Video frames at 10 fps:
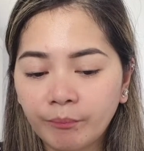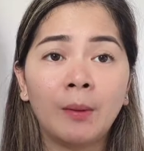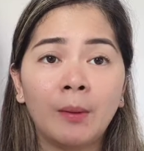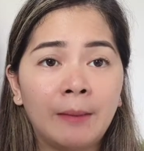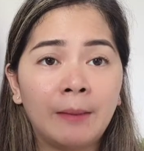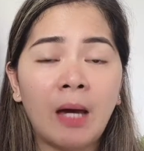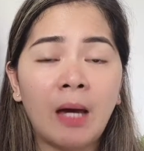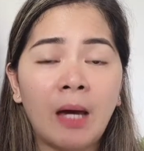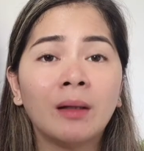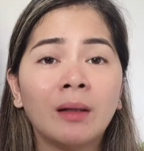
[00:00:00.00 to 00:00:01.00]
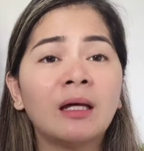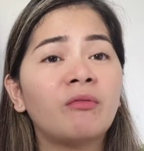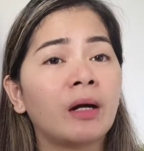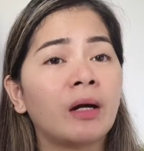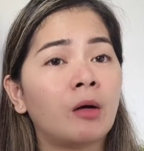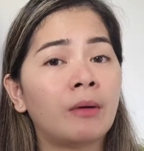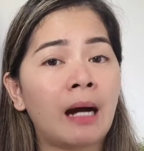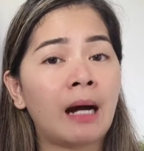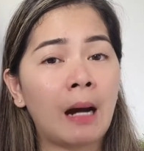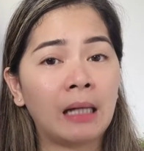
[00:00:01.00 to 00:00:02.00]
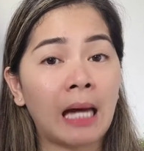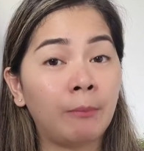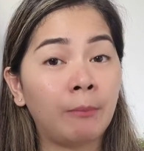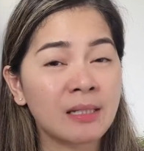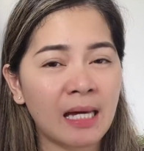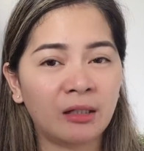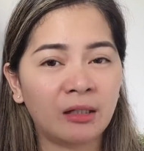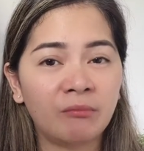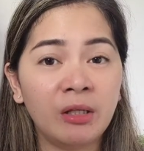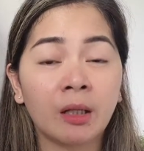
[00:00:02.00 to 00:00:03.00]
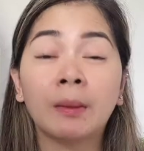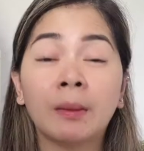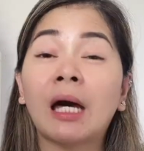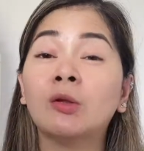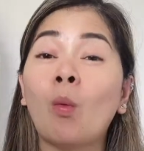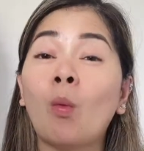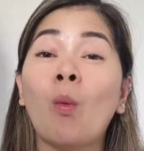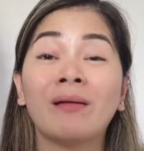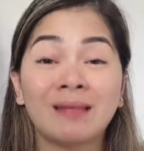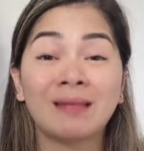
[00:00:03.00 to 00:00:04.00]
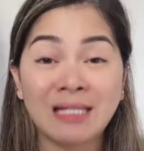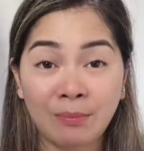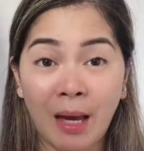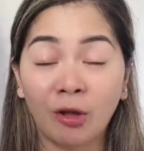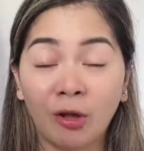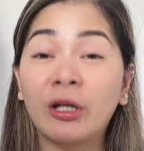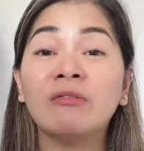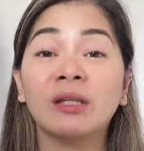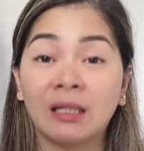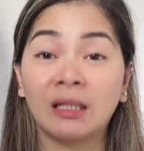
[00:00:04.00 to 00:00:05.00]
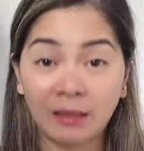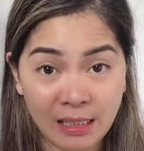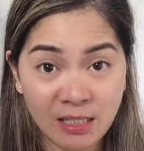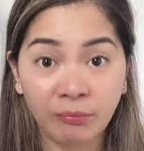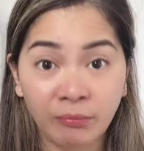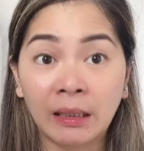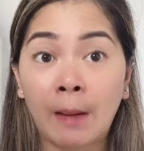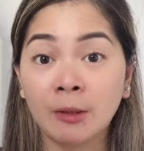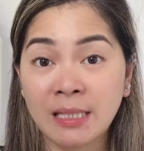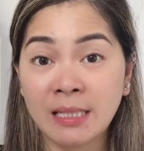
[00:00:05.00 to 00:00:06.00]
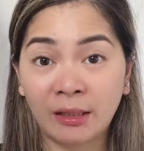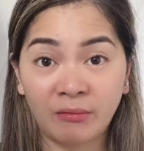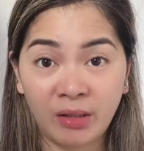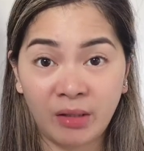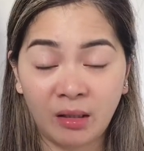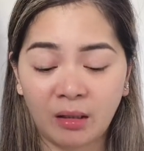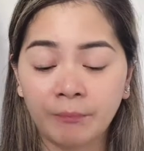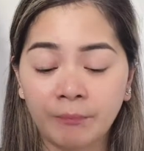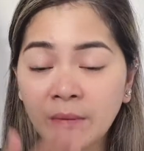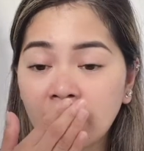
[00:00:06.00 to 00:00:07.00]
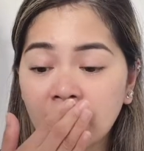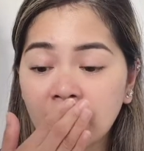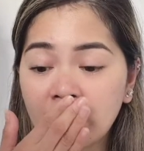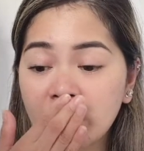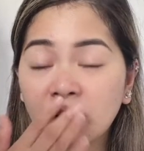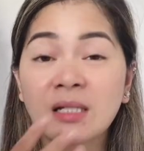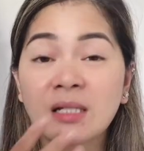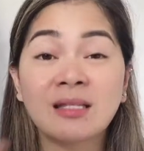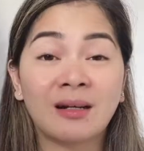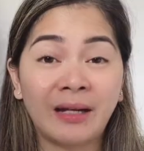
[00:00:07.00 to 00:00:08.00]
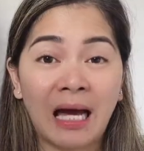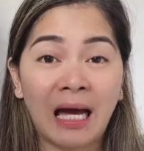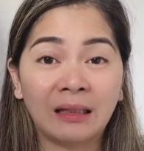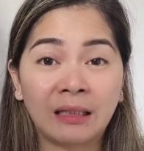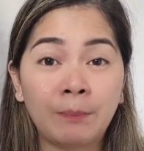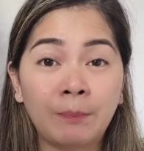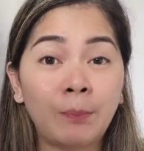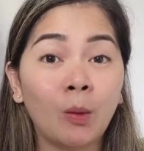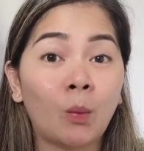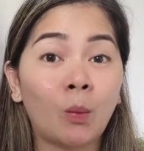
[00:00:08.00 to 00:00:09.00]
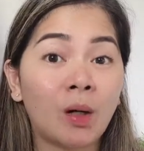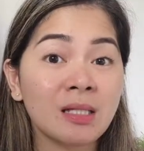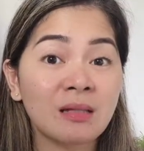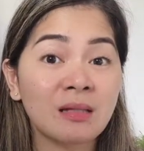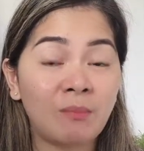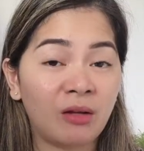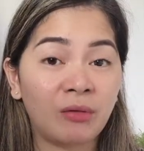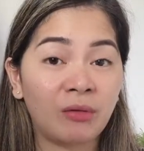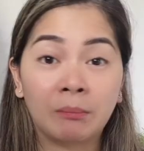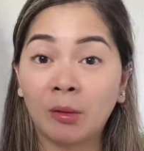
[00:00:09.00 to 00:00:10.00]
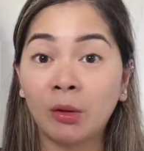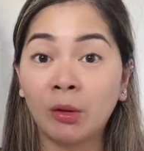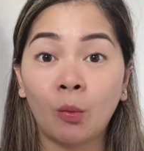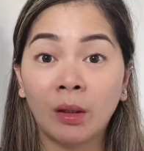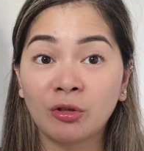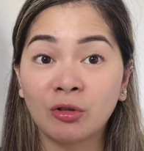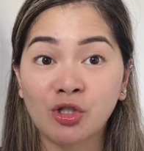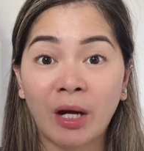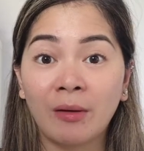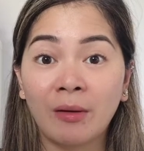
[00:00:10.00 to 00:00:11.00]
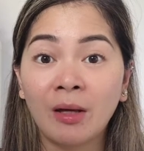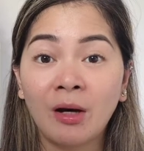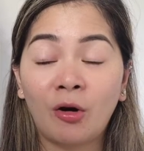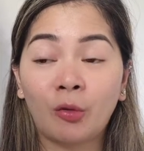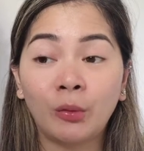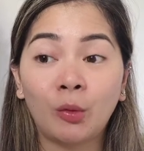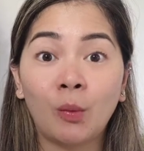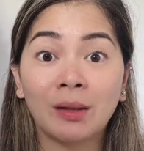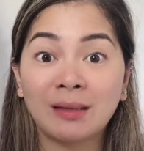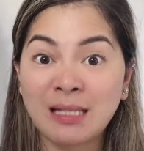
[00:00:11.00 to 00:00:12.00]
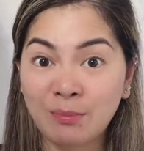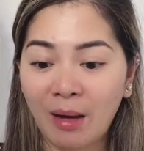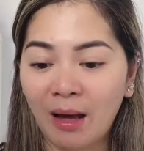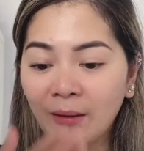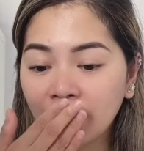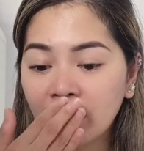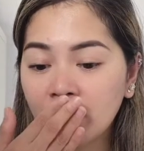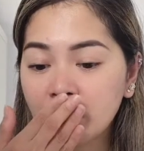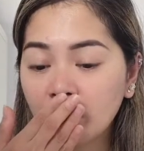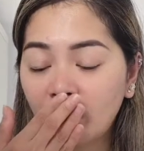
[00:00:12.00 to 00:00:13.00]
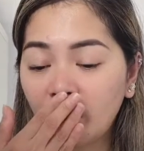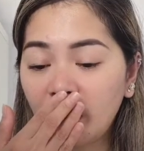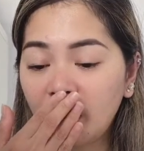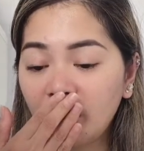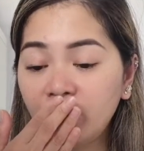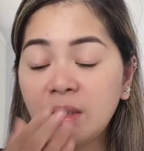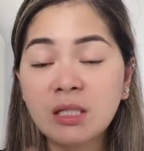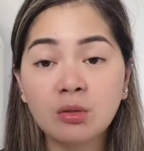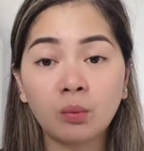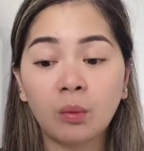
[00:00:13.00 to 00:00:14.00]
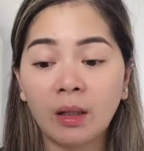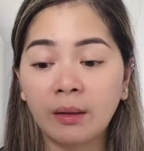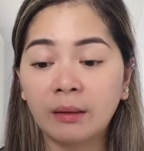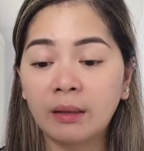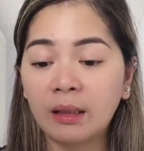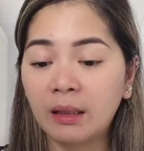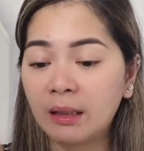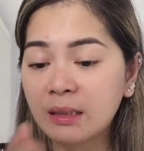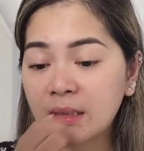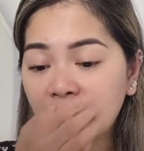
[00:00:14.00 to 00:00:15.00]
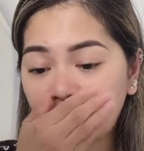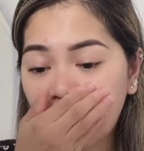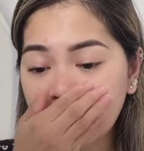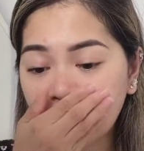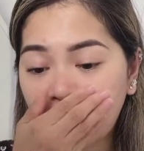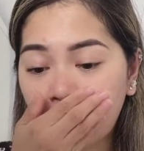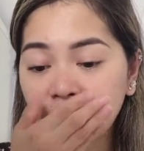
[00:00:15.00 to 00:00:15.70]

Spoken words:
People like me, I want the effect of an apple cider vinegar, but I don't want the smell or even the taste of an apple cider vinegar. So that's the reality. People want the benefit, but we don't want to try, or we don't want the smell. So if this one, it has that